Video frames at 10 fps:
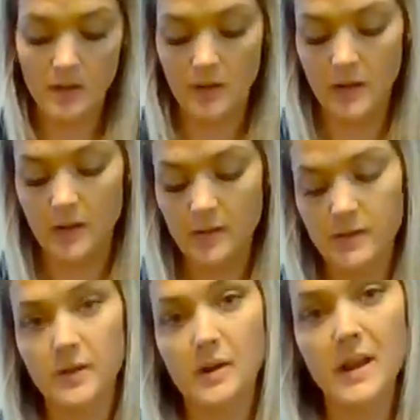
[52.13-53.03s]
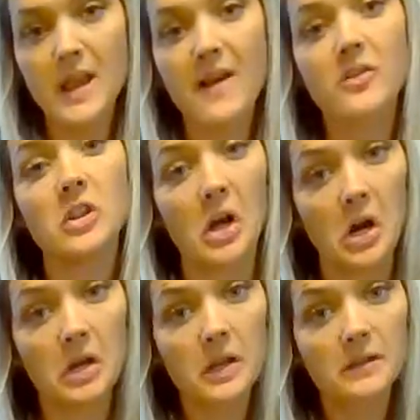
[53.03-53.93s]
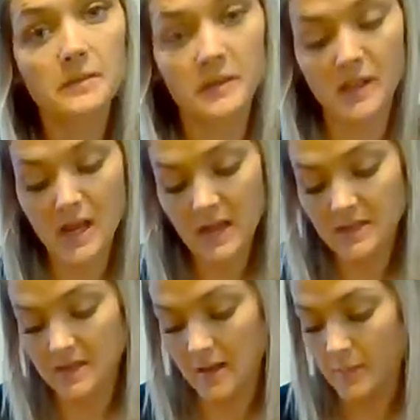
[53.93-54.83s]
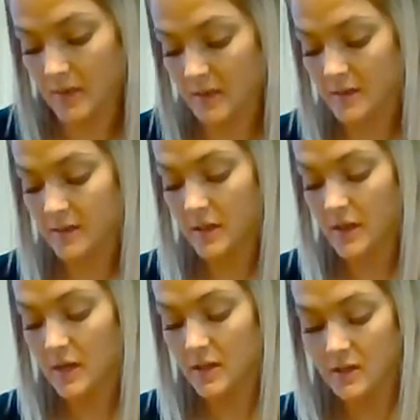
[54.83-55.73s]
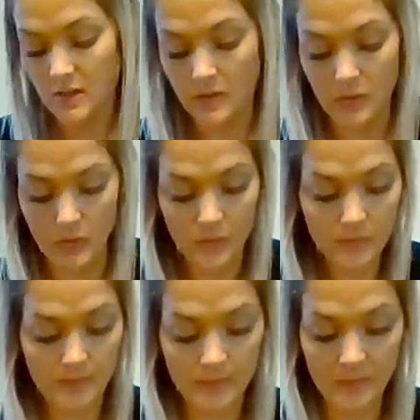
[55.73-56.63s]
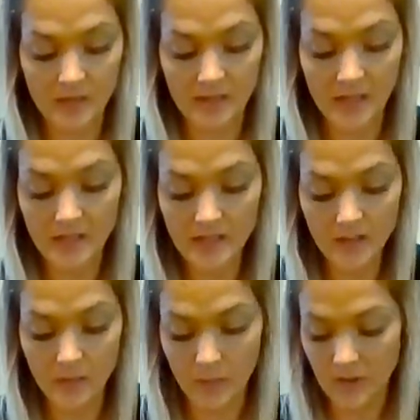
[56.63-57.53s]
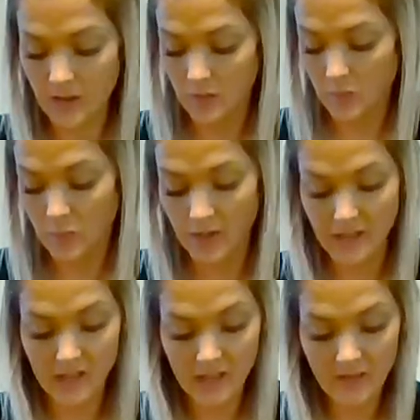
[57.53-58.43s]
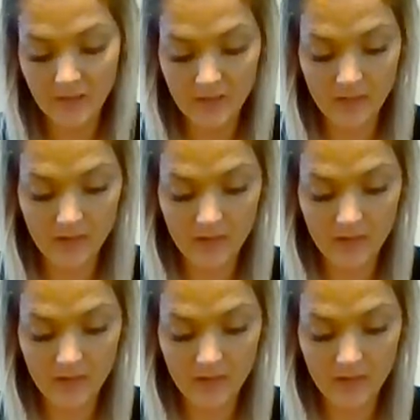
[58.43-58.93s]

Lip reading: All right, so now you have a log. The next step is to slice it with your bread knife.